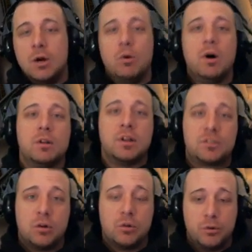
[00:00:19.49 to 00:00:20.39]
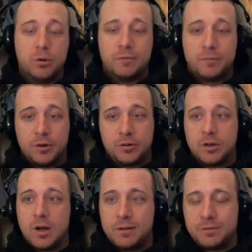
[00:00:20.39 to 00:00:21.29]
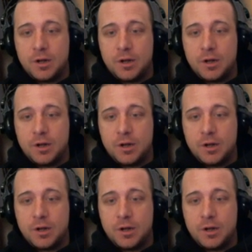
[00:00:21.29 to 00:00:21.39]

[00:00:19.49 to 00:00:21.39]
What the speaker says: Well, let's go through it first off,